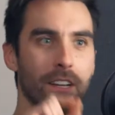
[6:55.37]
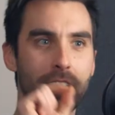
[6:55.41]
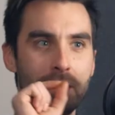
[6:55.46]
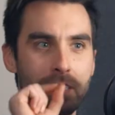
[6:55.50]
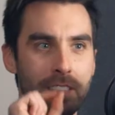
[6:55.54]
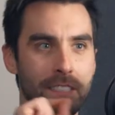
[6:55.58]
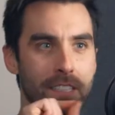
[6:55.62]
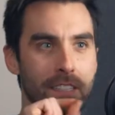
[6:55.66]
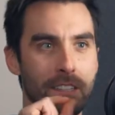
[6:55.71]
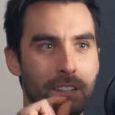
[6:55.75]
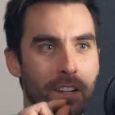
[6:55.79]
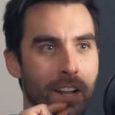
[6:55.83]

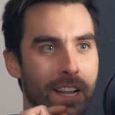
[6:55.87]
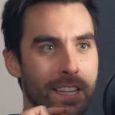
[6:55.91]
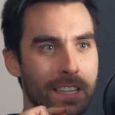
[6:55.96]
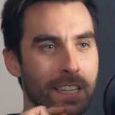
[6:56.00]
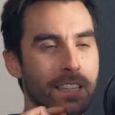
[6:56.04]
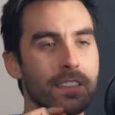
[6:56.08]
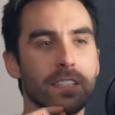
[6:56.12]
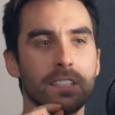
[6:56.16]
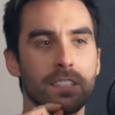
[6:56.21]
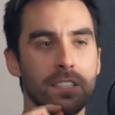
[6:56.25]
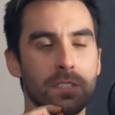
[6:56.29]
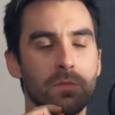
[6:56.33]
I
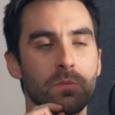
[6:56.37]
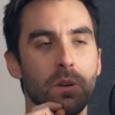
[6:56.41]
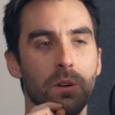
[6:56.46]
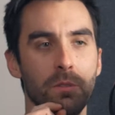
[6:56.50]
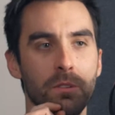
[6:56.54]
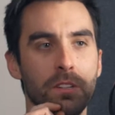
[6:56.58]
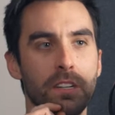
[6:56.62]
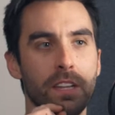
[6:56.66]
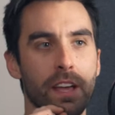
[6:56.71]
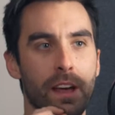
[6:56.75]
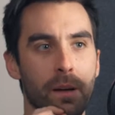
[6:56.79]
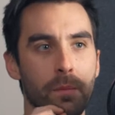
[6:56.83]
think this is what
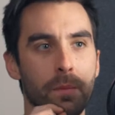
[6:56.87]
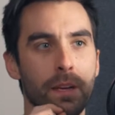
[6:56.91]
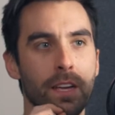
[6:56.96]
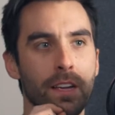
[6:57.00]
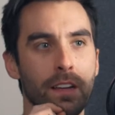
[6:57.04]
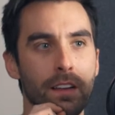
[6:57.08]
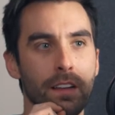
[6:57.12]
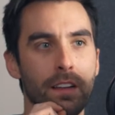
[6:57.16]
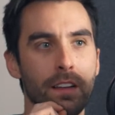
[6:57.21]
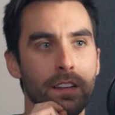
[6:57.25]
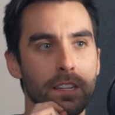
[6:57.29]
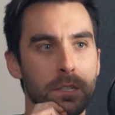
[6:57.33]
would get
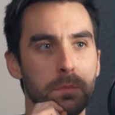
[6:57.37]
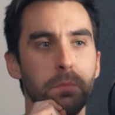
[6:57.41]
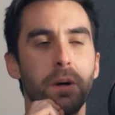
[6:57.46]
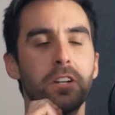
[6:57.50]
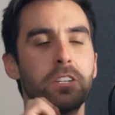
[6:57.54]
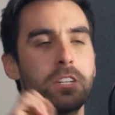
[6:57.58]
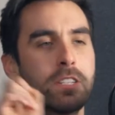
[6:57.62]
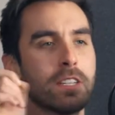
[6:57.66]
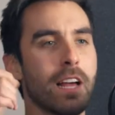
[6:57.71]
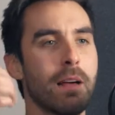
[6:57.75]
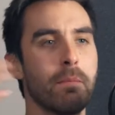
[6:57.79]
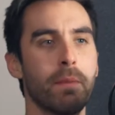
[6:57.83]
me. As much
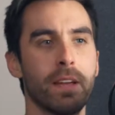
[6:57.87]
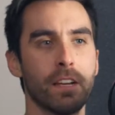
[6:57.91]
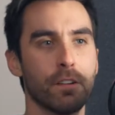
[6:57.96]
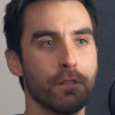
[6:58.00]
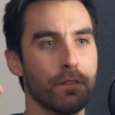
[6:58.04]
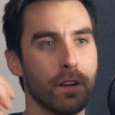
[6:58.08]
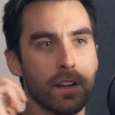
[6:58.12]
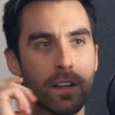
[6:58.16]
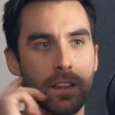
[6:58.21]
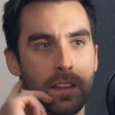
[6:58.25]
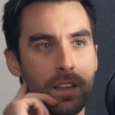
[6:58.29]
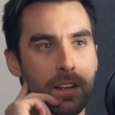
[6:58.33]
as I make
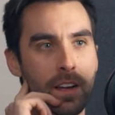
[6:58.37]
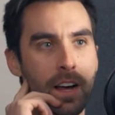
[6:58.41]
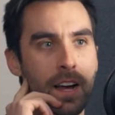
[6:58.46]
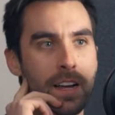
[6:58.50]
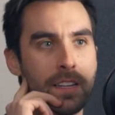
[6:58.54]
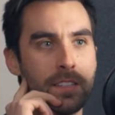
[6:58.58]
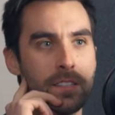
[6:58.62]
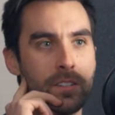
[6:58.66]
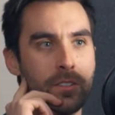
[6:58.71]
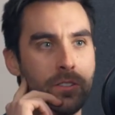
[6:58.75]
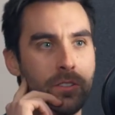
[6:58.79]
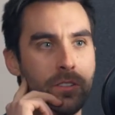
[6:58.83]
fun of the
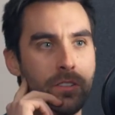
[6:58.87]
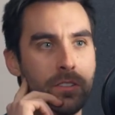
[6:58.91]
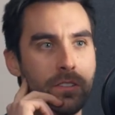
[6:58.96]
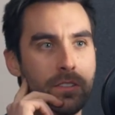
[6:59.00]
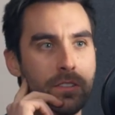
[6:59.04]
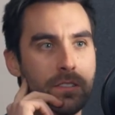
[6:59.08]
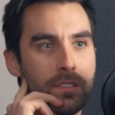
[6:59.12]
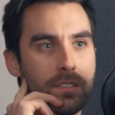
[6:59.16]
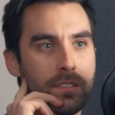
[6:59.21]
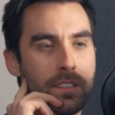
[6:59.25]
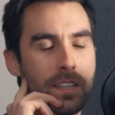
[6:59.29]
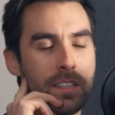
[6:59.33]
guys who
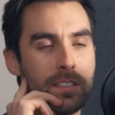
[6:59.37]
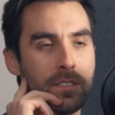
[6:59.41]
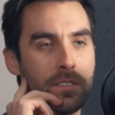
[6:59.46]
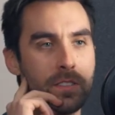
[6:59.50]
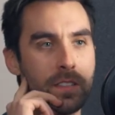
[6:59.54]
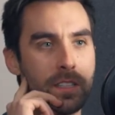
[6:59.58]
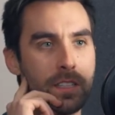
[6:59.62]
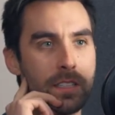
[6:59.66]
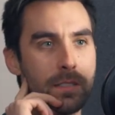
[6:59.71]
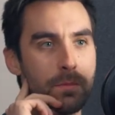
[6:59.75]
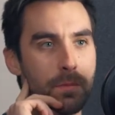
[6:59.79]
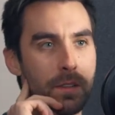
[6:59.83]
they do
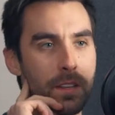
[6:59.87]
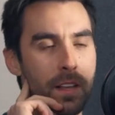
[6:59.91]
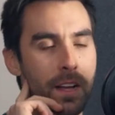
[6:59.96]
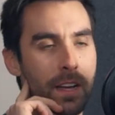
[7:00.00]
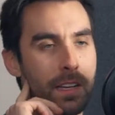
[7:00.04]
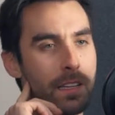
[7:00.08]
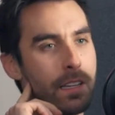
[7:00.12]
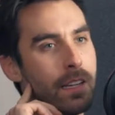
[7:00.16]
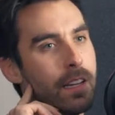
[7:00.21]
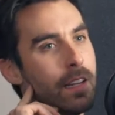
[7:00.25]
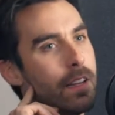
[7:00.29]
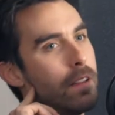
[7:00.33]
this, but
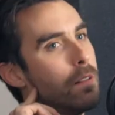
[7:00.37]
like.